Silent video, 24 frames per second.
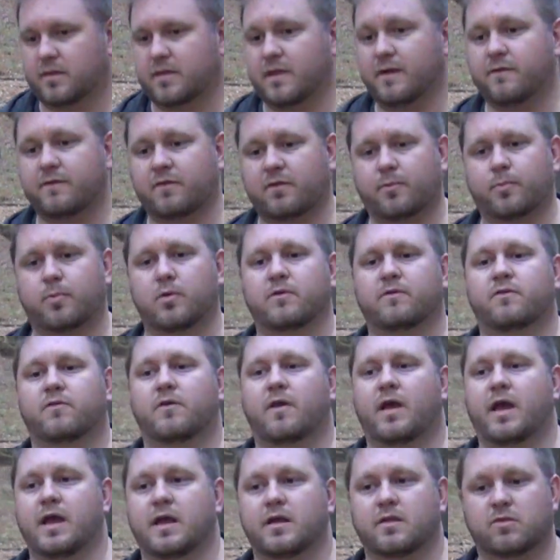desperate
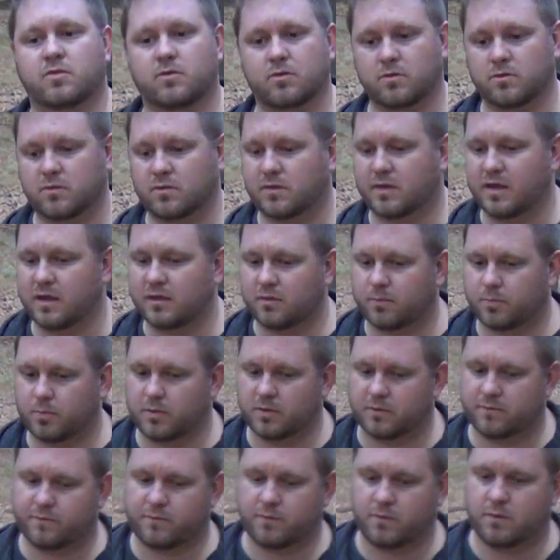for answers,
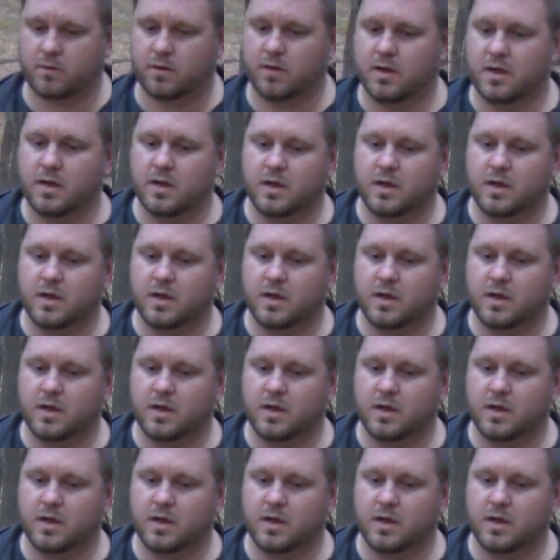desperate for